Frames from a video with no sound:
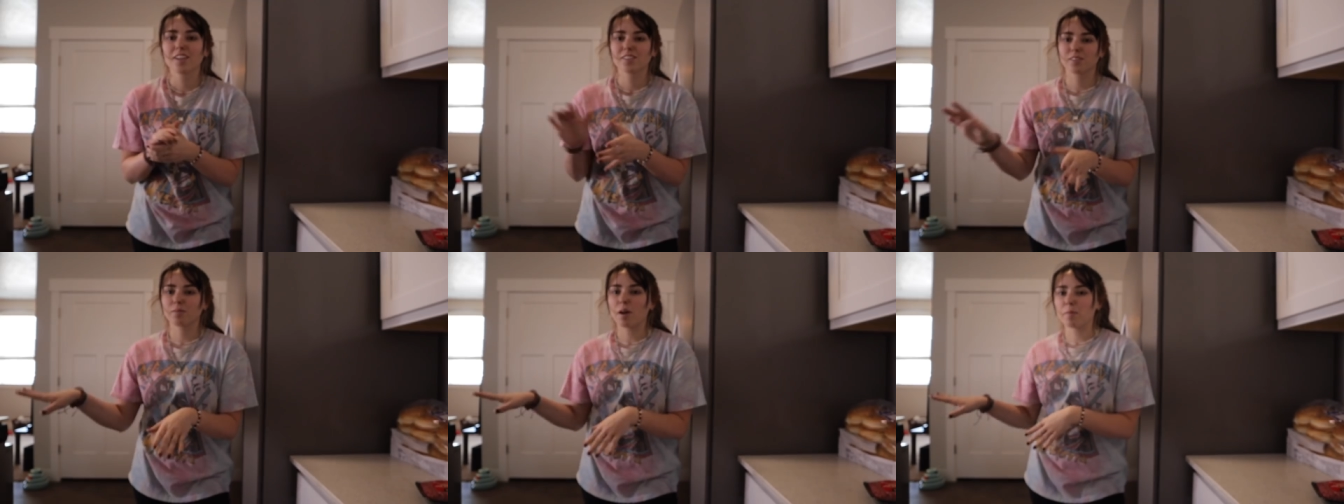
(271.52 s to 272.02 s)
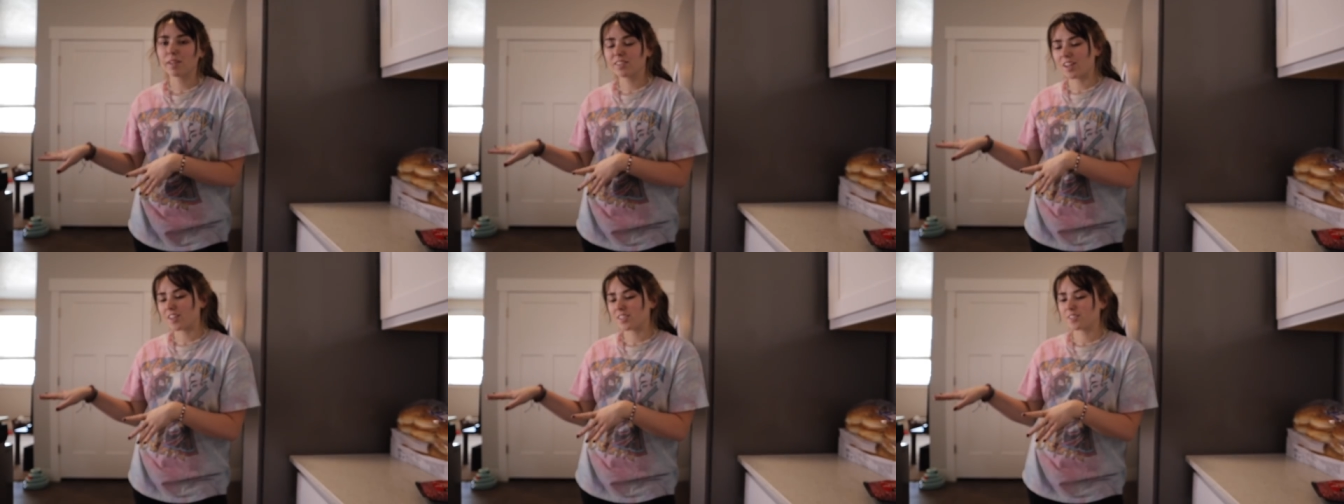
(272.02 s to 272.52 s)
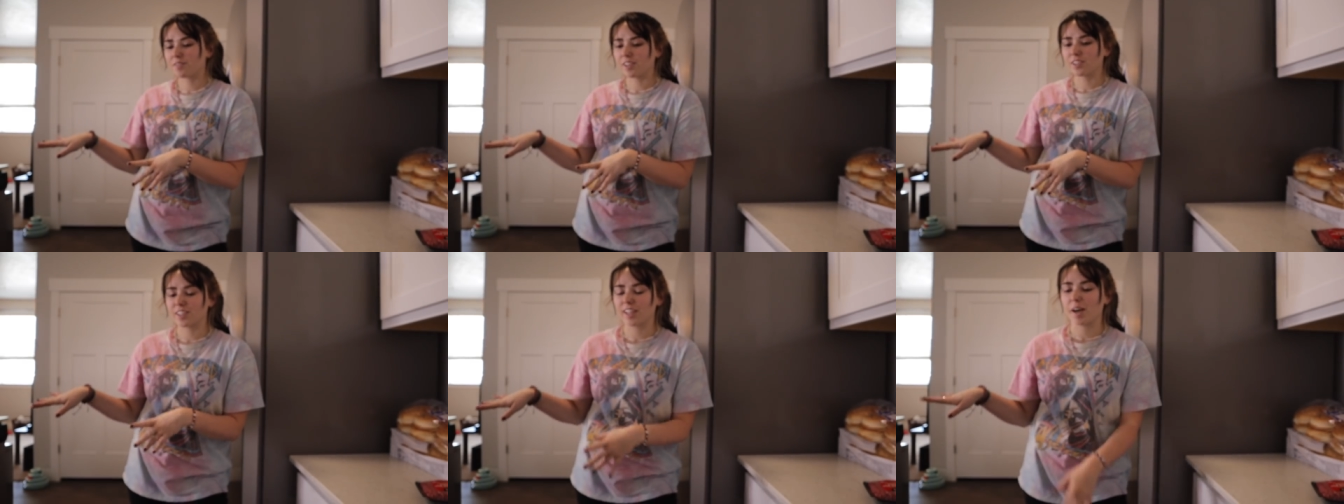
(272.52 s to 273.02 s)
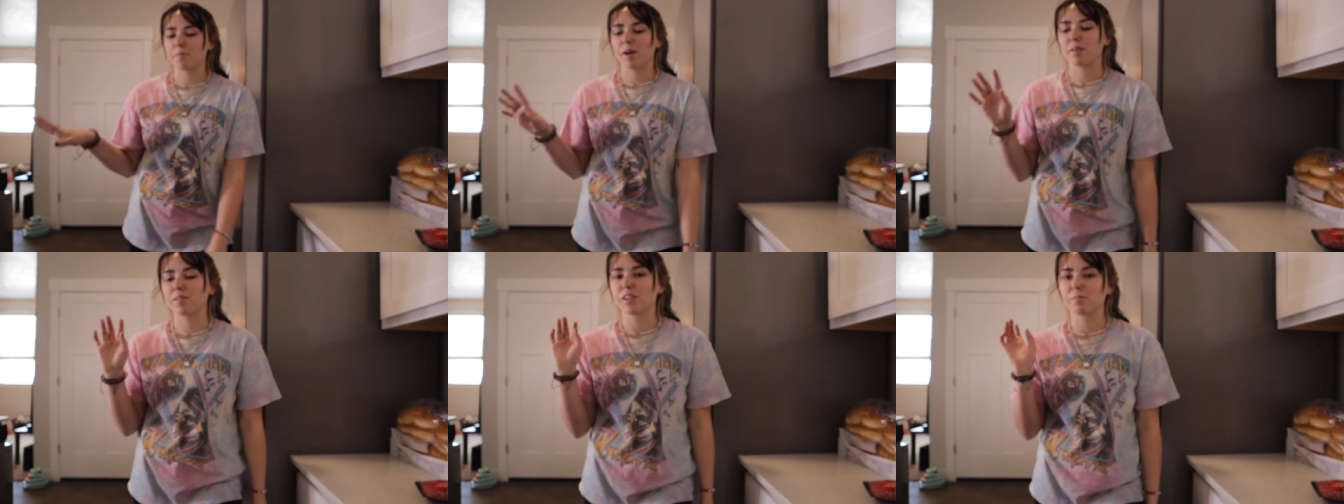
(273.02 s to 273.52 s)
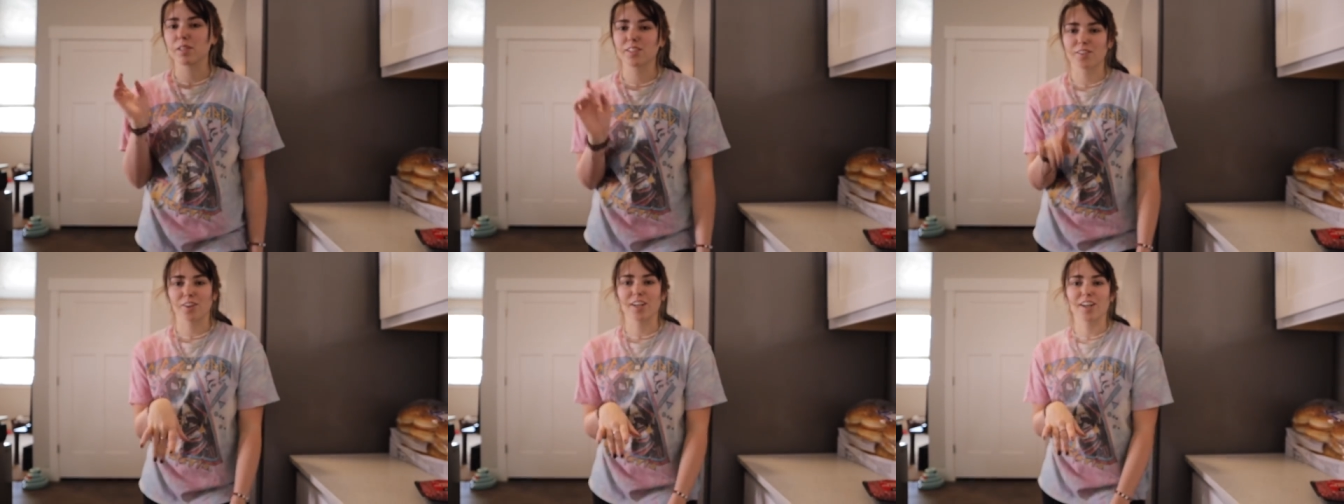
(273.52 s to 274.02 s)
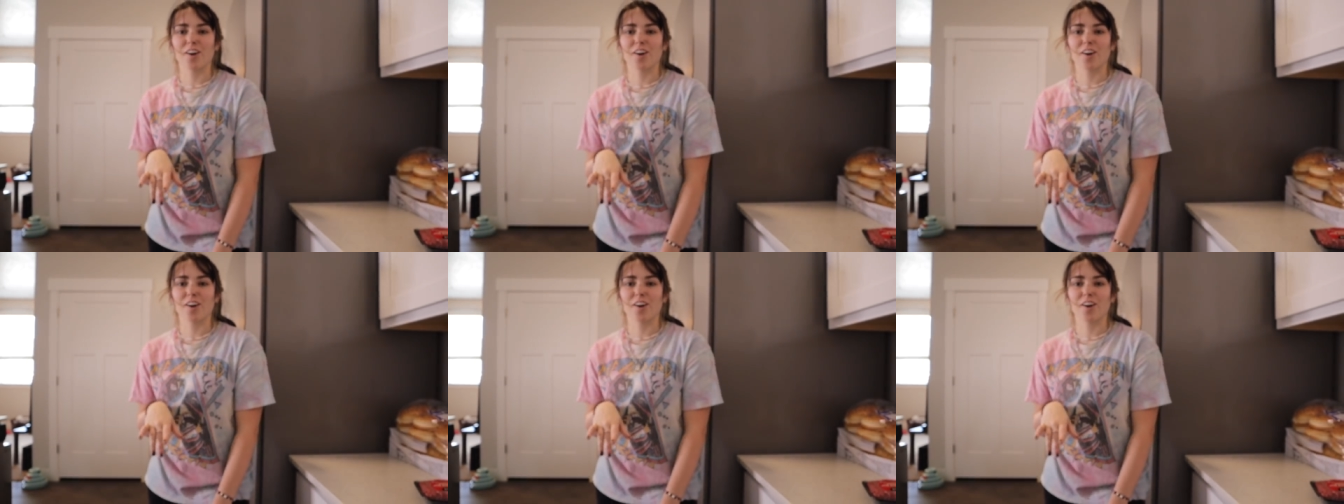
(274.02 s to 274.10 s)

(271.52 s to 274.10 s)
So while my sauce is finishing up, I'm gonna be starting